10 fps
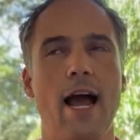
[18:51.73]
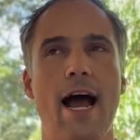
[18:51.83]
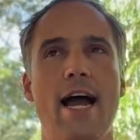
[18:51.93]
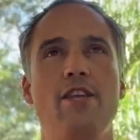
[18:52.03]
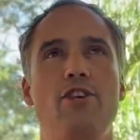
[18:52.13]

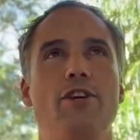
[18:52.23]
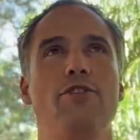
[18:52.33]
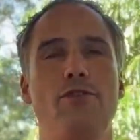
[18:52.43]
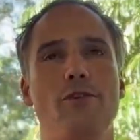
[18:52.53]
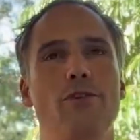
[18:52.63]
I
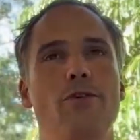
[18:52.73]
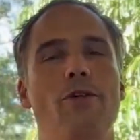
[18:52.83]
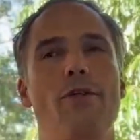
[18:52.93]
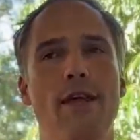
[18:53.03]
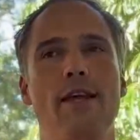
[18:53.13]
just do
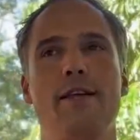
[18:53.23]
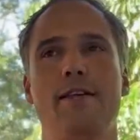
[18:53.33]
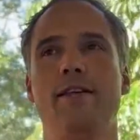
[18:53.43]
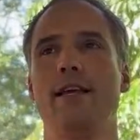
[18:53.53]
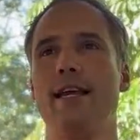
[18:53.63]

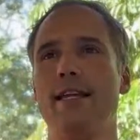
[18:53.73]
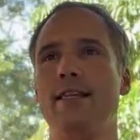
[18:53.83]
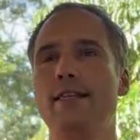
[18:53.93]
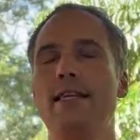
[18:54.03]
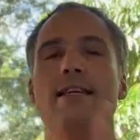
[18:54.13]
things
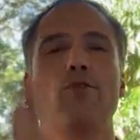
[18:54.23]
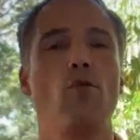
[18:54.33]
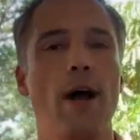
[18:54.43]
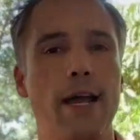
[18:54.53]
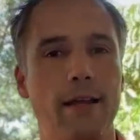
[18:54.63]
in this
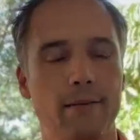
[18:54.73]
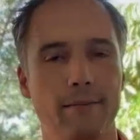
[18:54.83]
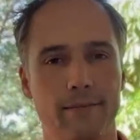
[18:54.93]
way.